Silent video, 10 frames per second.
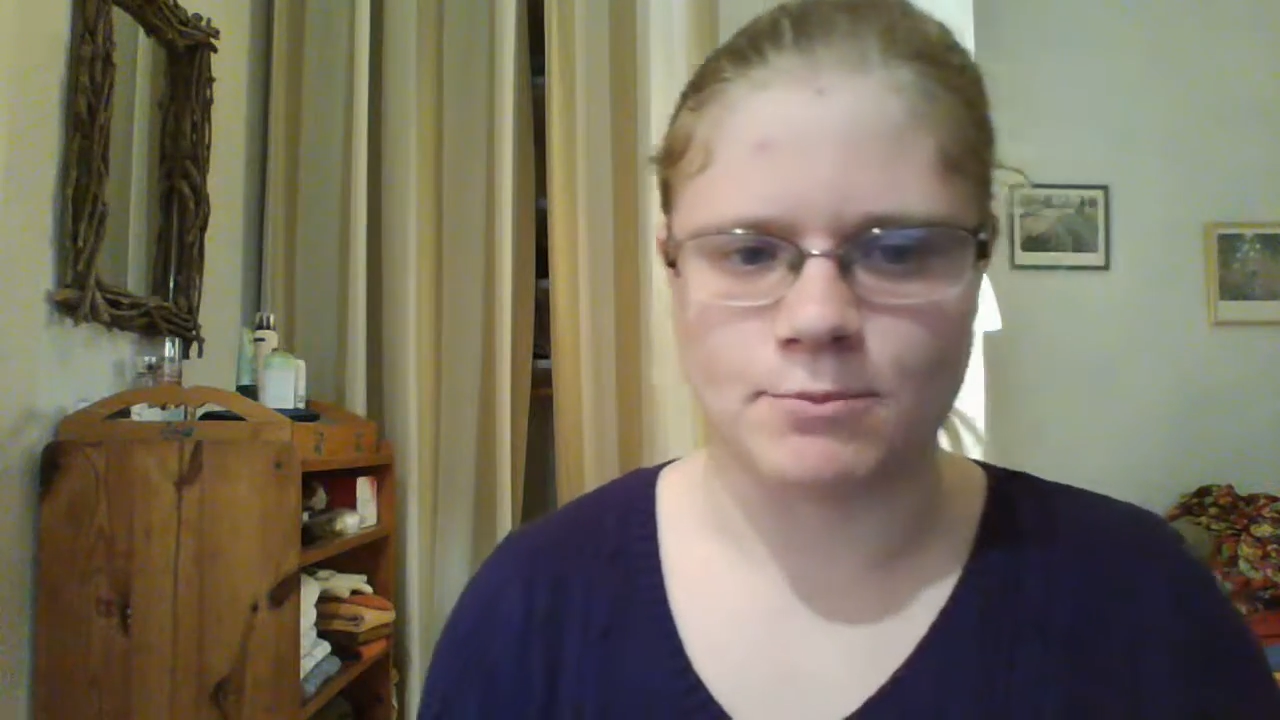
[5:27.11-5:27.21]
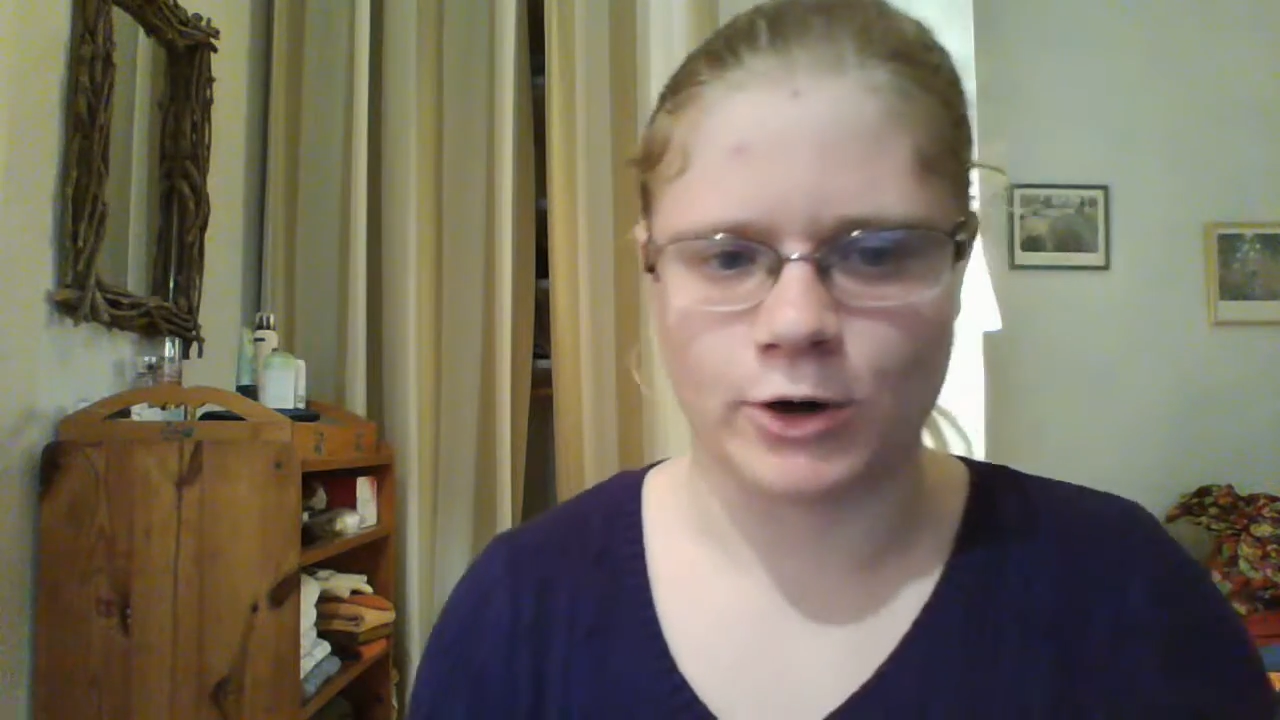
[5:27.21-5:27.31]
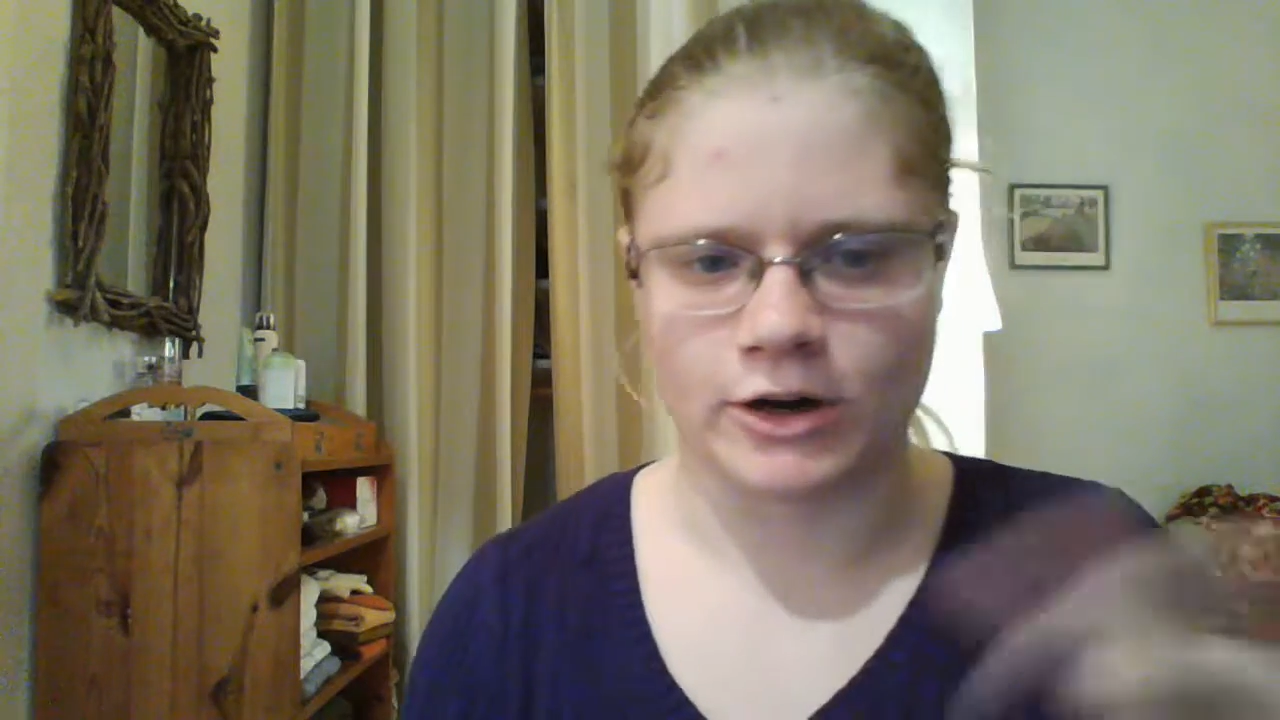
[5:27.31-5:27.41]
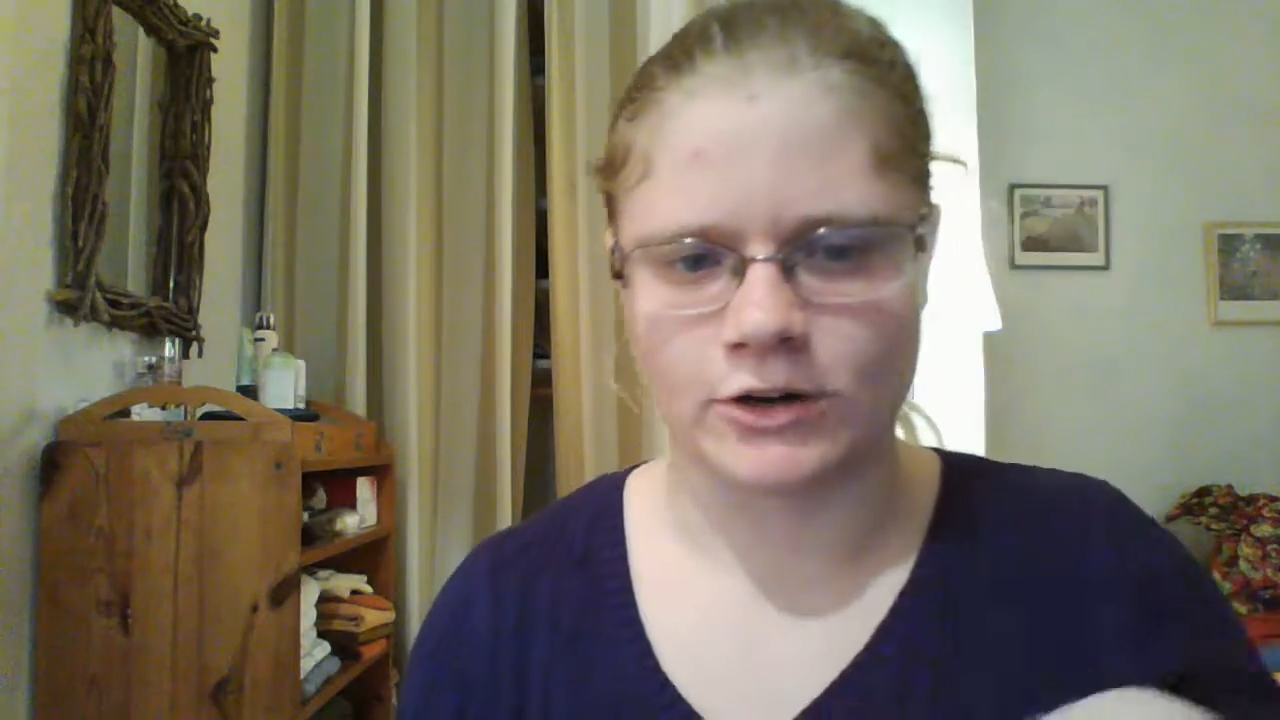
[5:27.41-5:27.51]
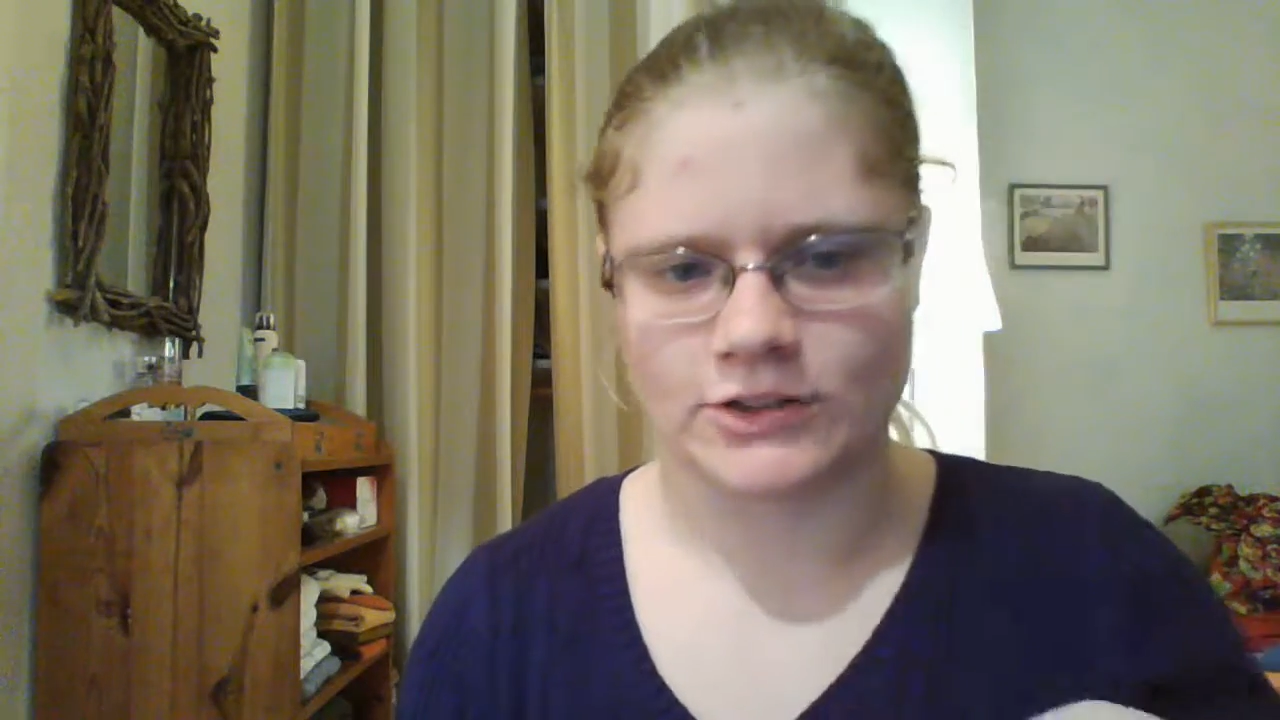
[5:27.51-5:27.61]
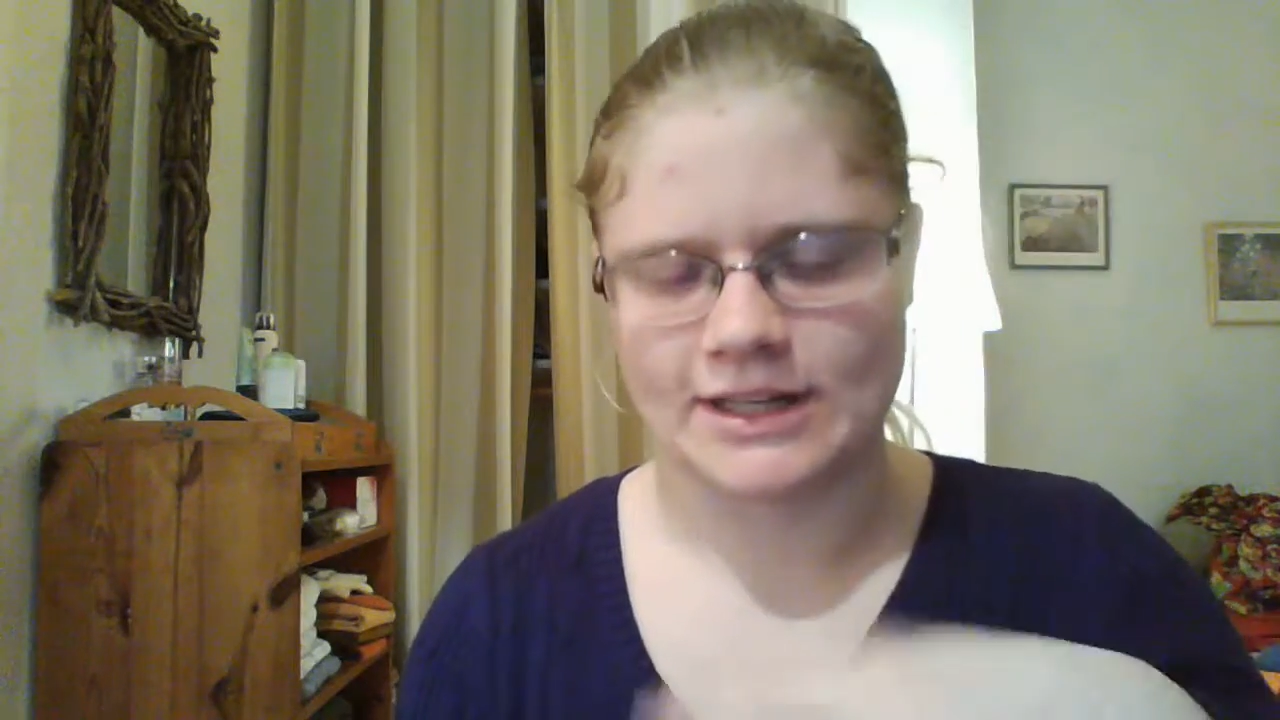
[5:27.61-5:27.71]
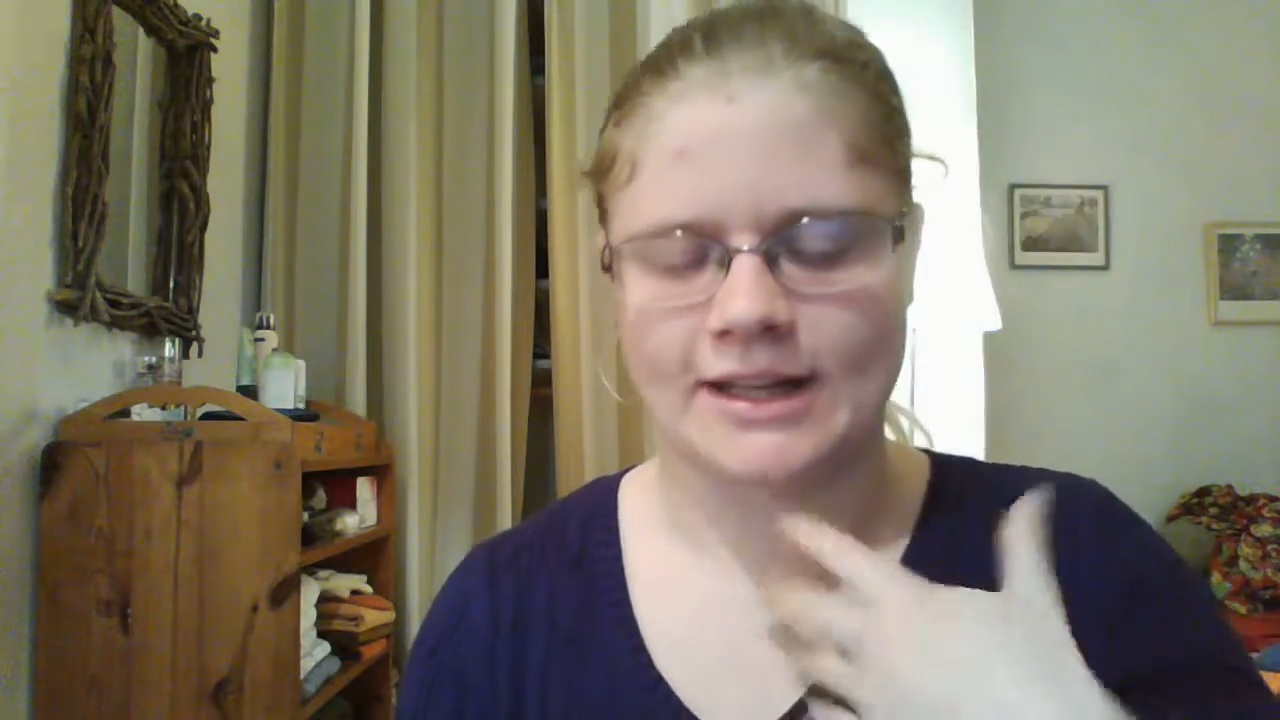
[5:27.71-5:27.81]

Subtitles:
more girls in the